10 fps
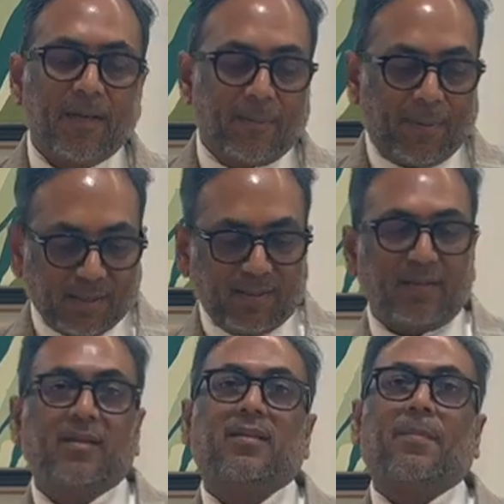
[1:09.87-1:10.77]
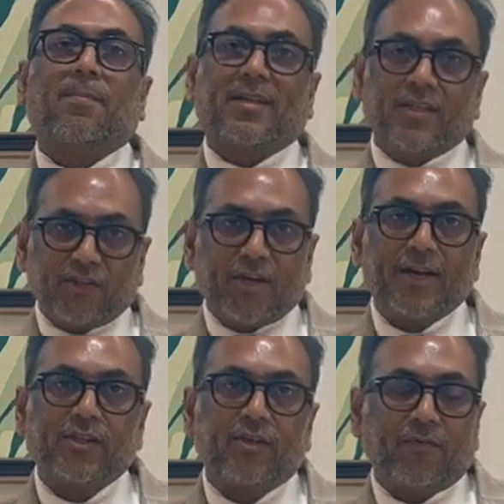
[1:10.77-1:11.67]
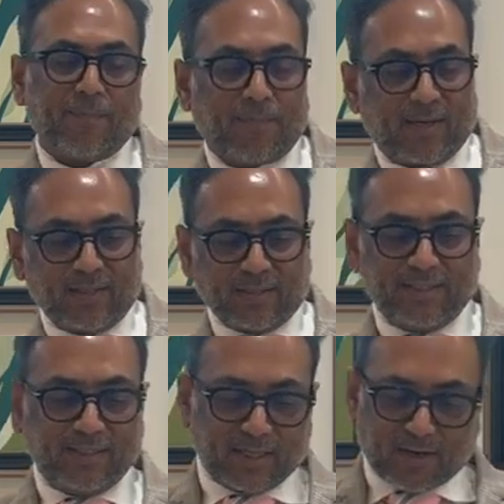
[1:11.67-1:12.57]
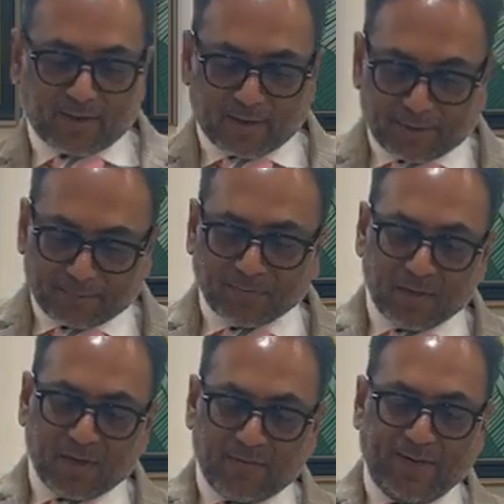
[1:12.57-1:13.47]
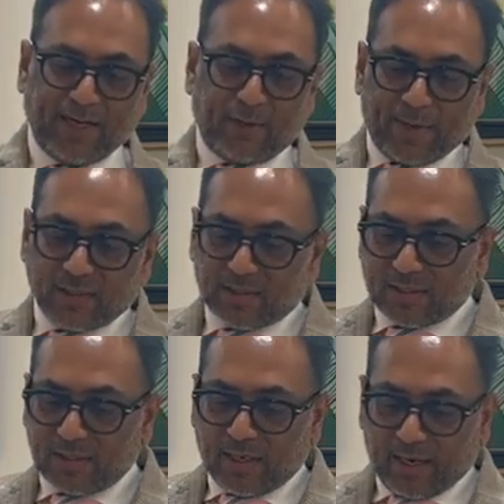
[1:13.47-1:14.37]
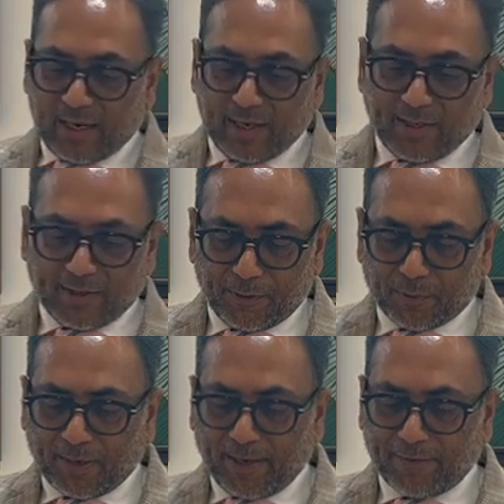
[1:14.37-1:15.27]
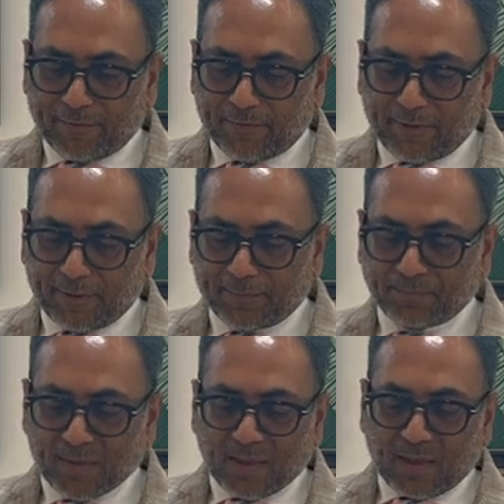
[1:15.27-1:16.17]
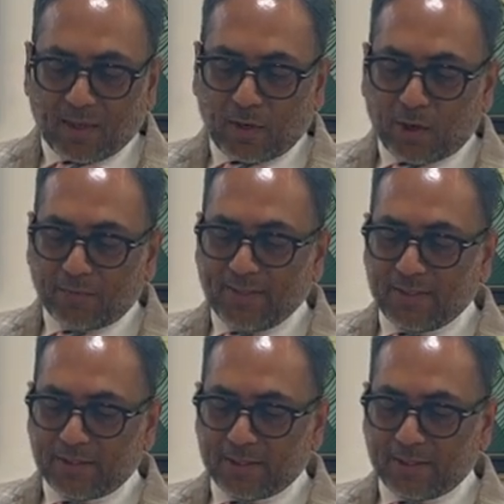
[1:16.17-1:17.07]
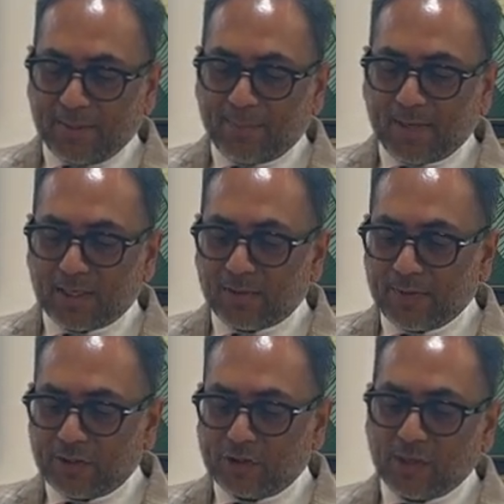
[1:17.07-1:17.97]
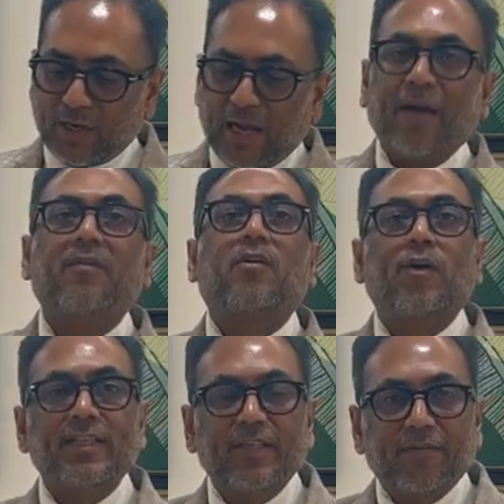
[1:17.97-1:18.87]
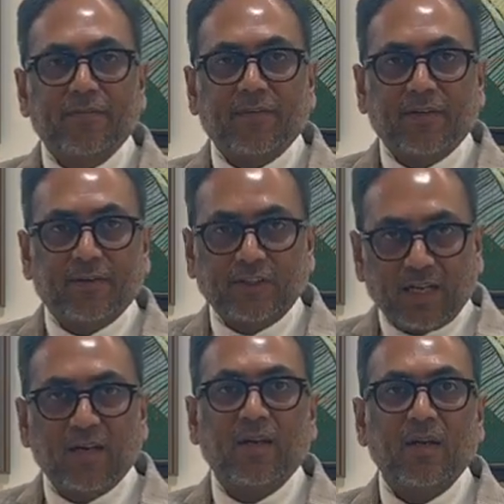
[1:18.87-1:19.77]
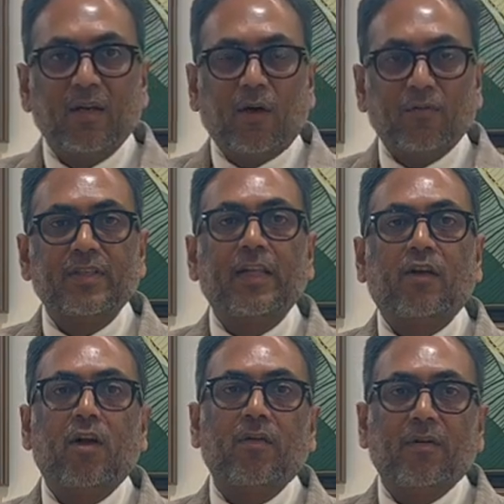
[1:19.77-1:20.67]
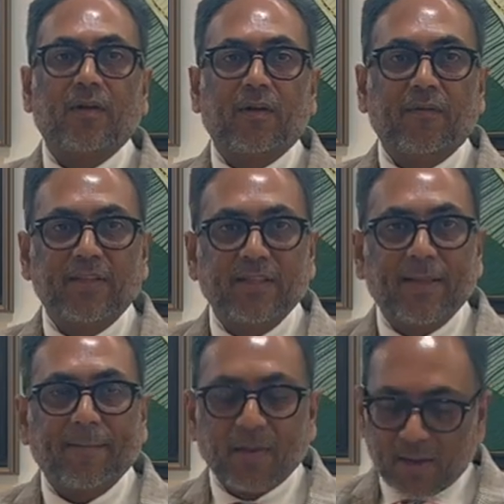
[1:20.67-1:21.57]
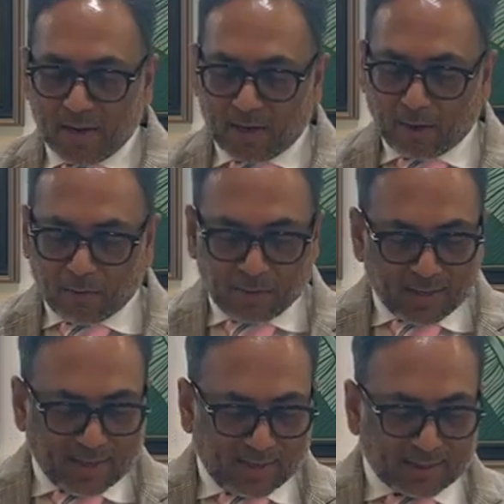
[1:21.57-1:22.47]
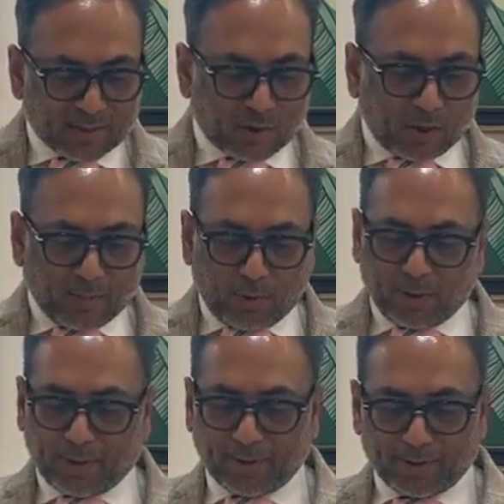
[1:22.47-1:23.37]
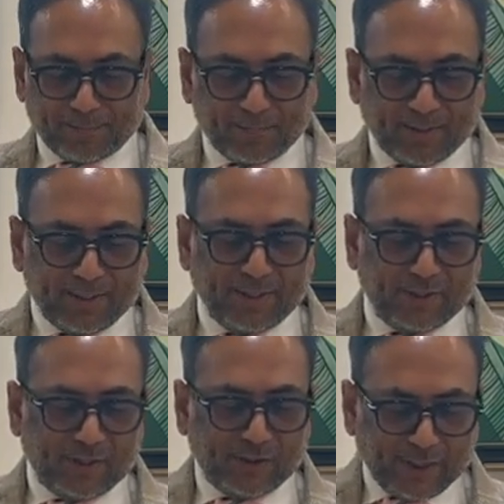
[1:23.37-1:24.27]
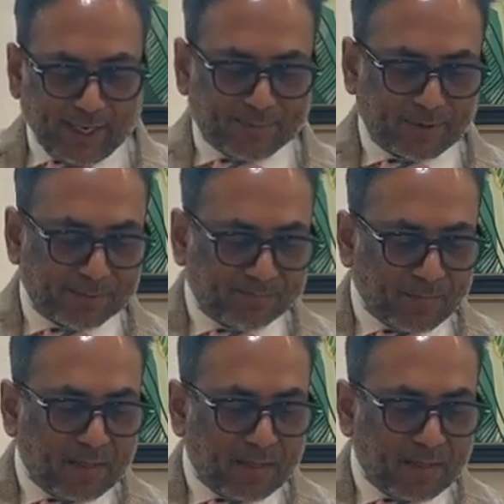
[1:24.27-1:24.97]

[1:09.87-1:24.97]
But the present generation of implants, these are very advanced, and you have a lot of these implants which have a cohesive gel of silicone within them. Now, let's talk about the shapes.